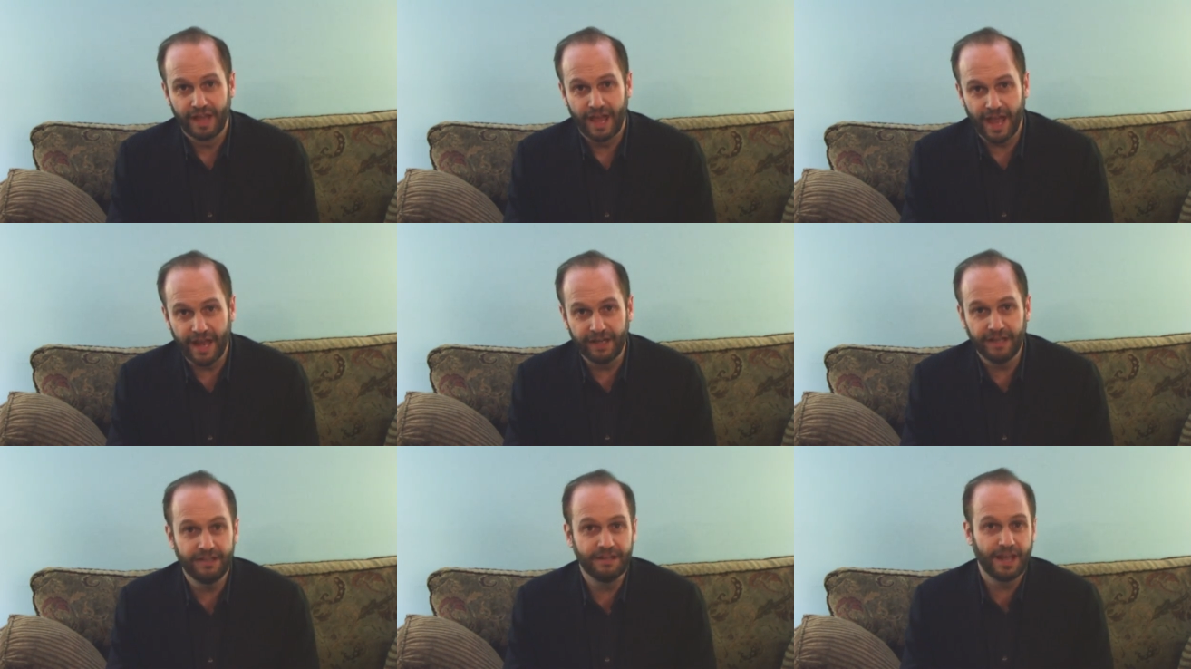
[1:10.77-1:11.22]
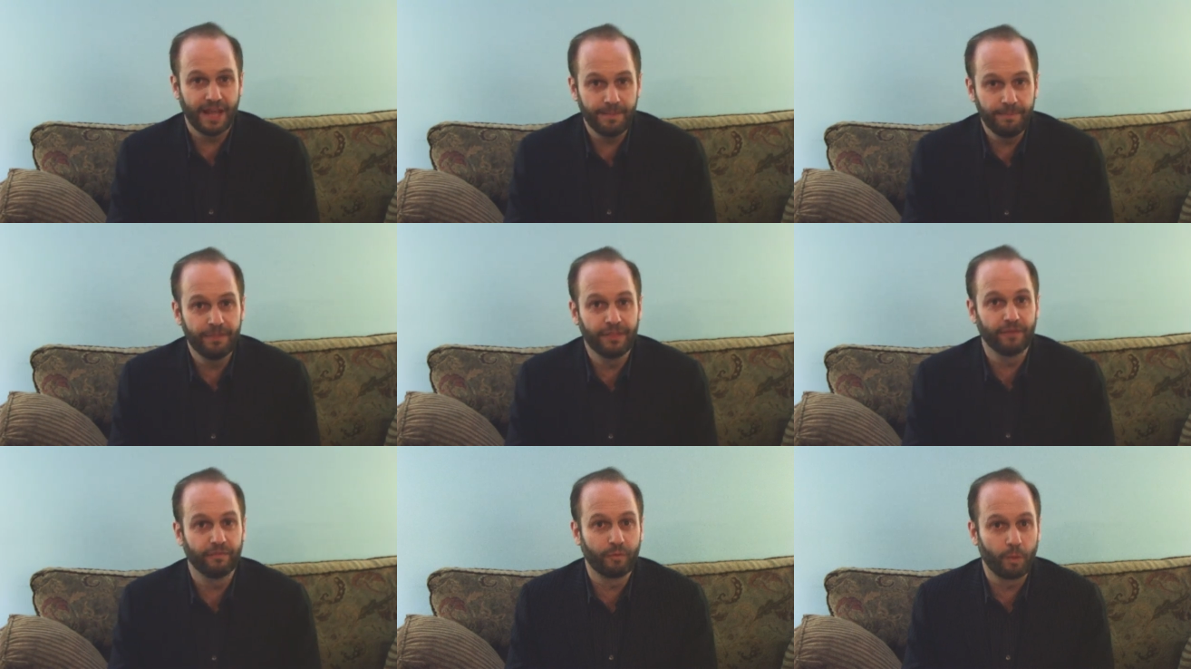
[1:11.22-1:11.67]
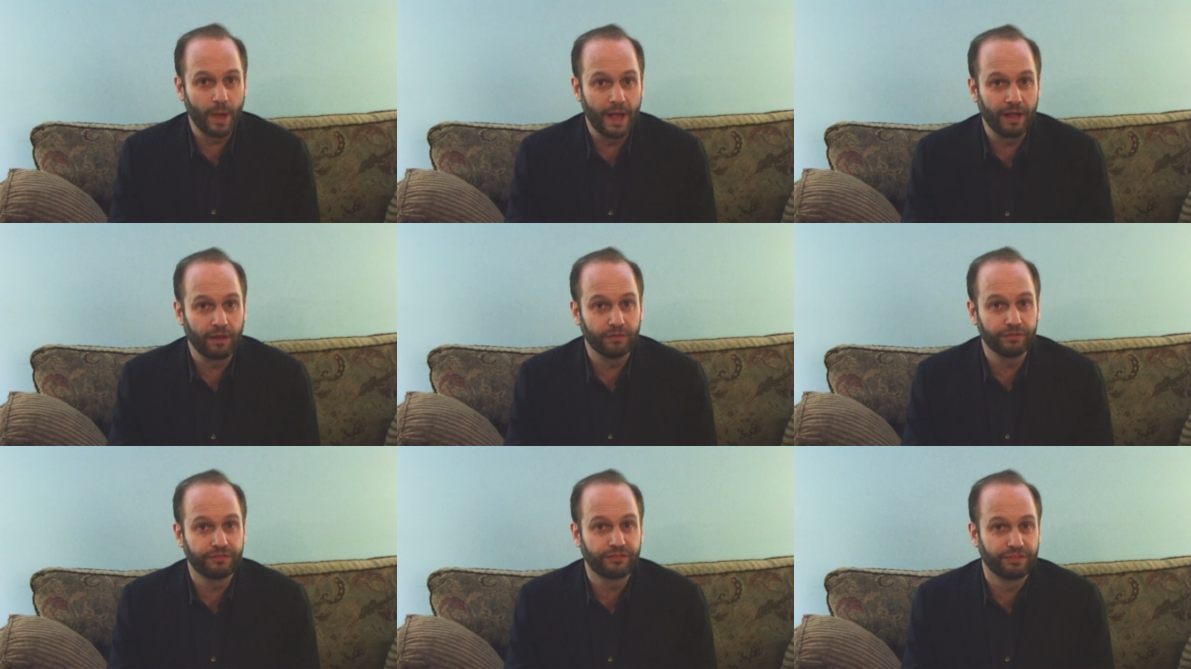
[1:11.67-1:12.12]
and he named the
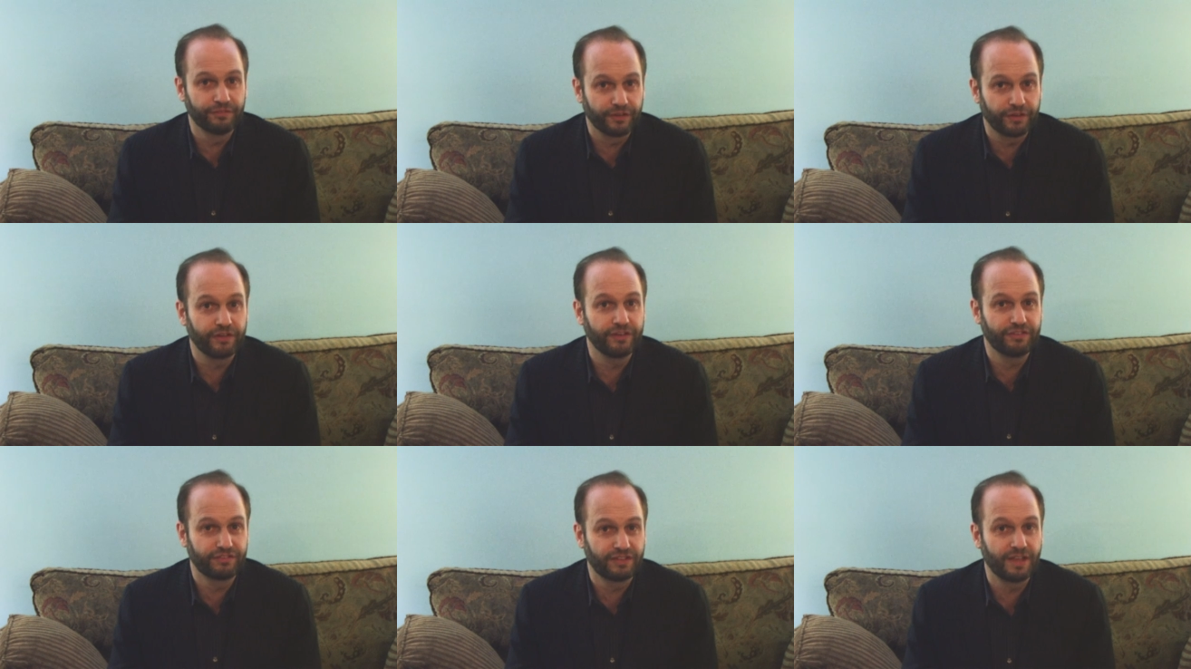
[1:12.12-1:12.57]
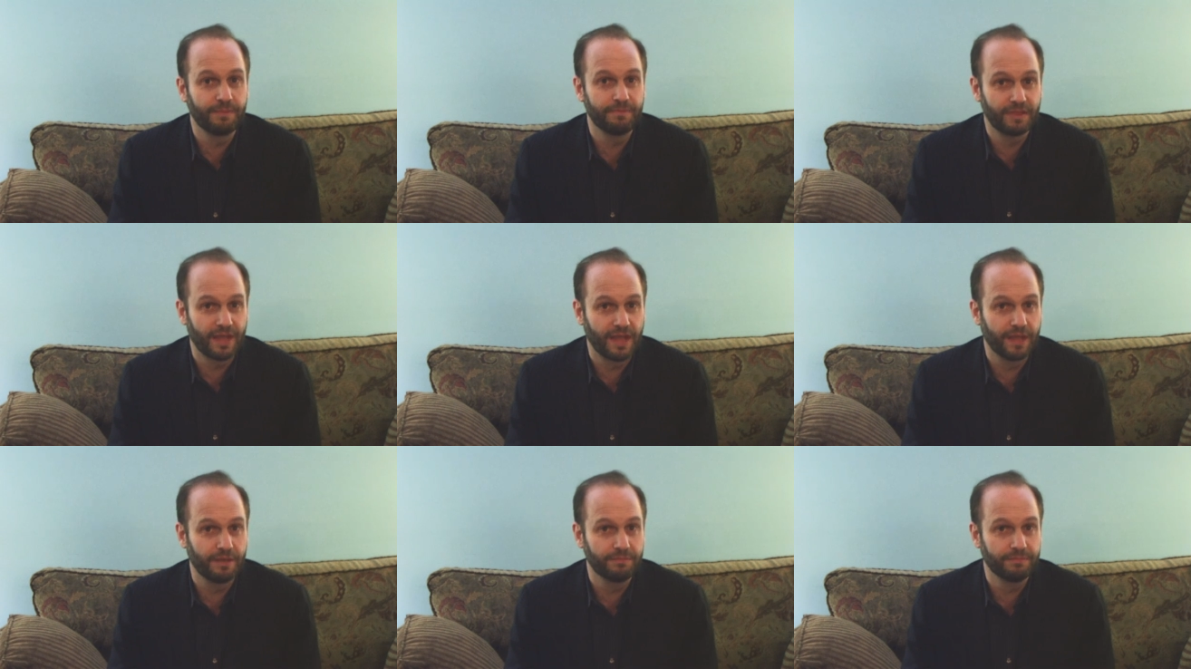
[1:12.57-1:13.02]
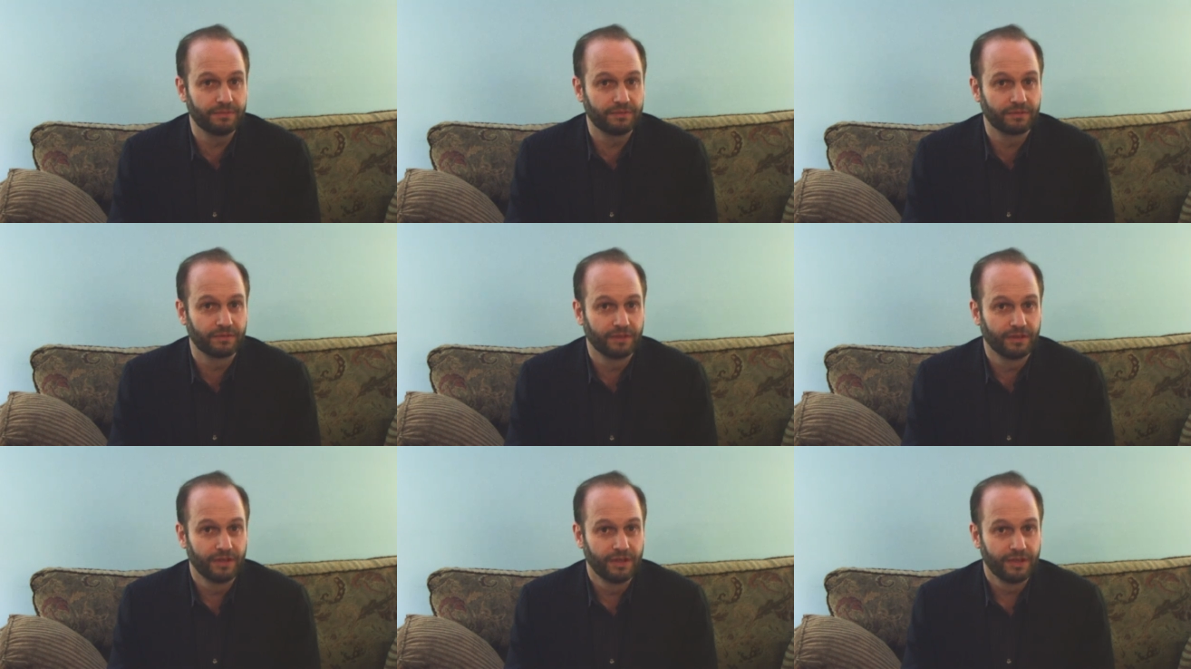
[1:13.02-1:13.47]
wells the very same
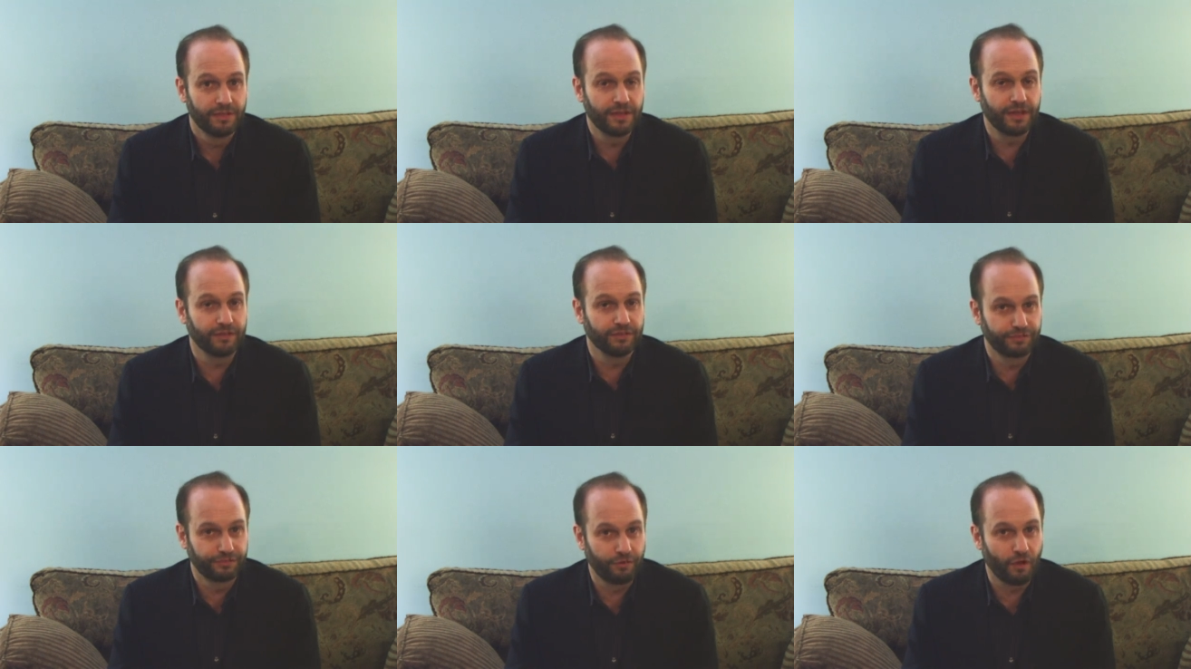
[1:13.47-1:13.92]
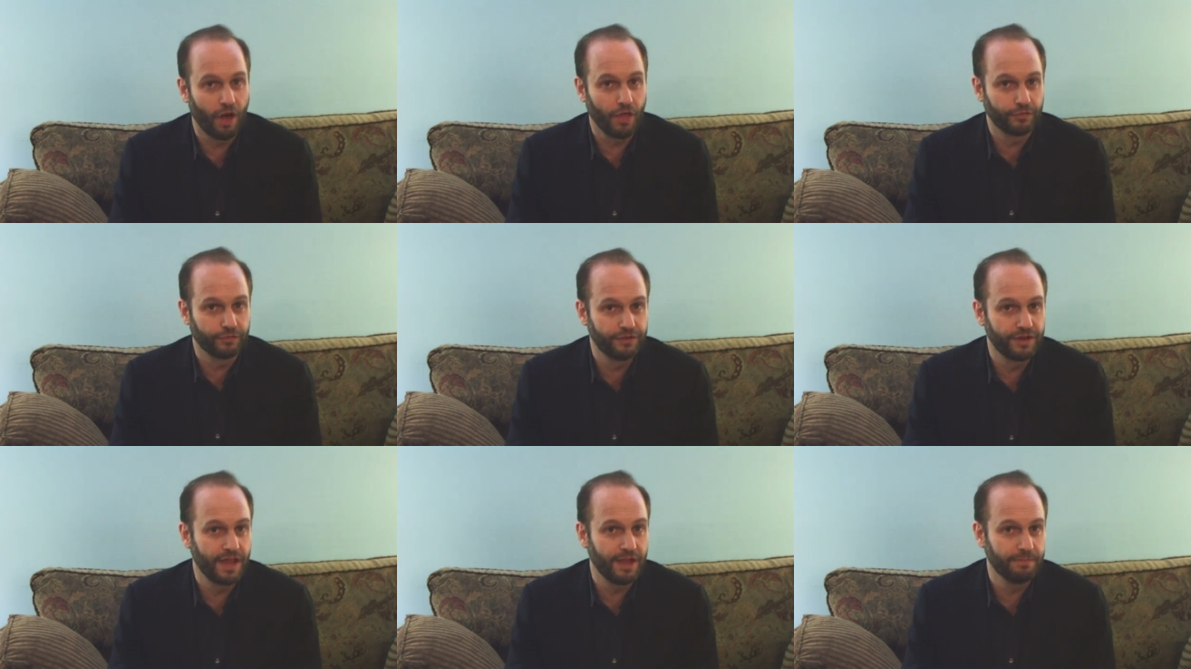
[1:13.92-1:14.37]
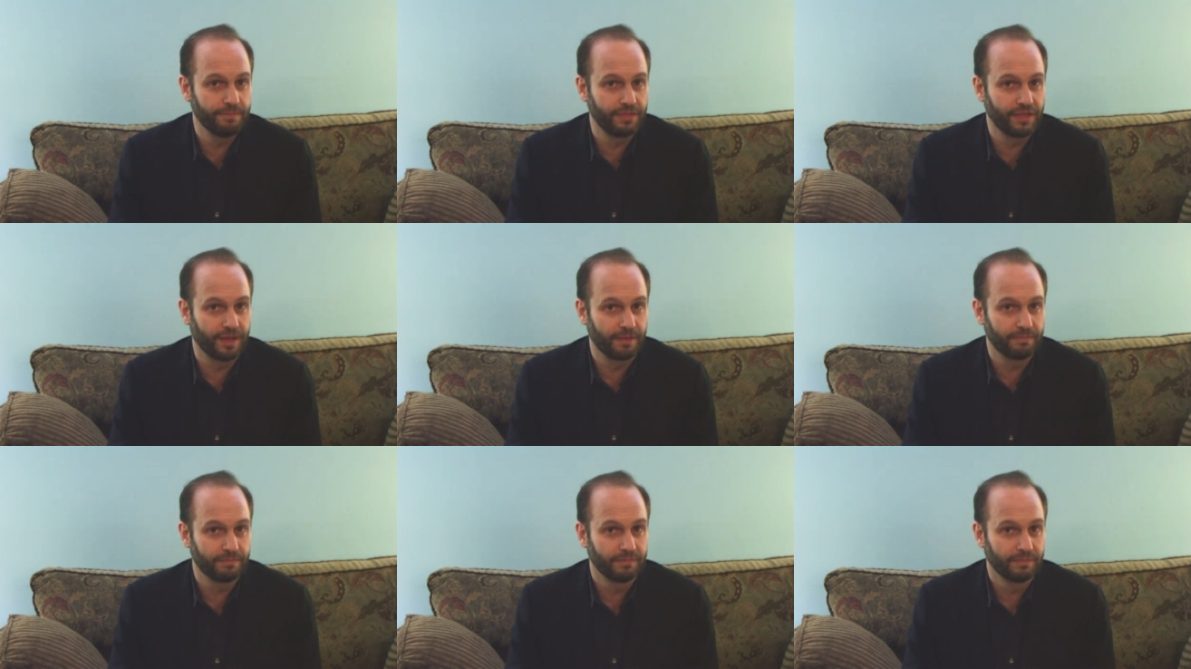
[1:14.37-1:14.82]
names that his father named
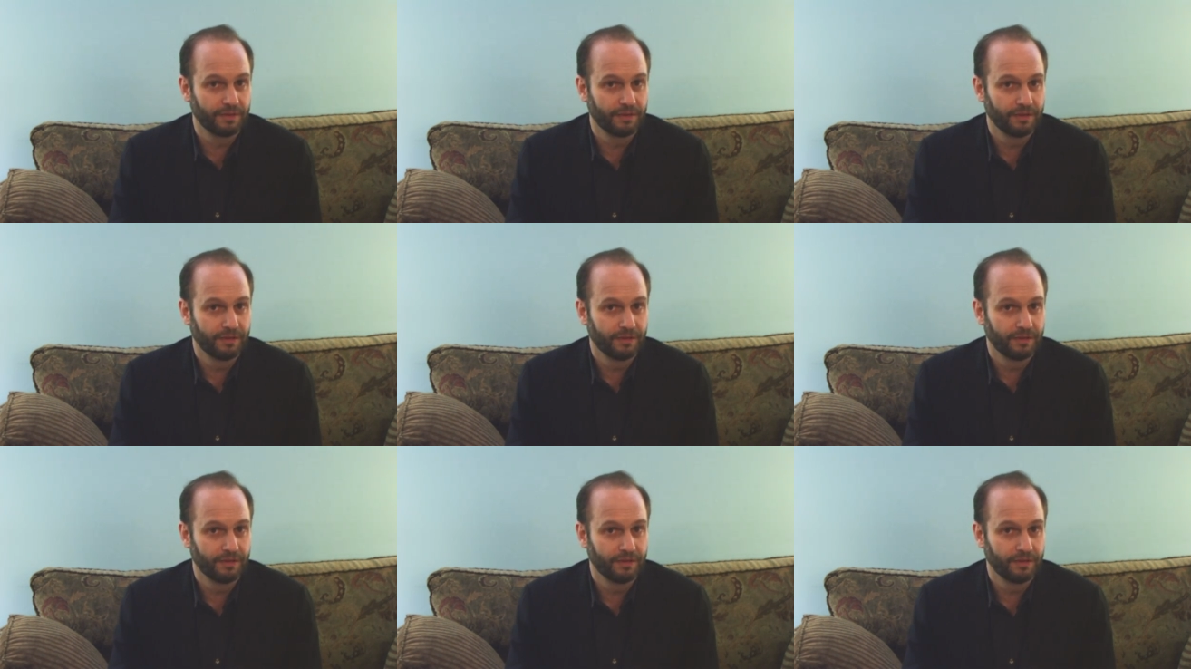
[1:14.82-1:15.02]
them.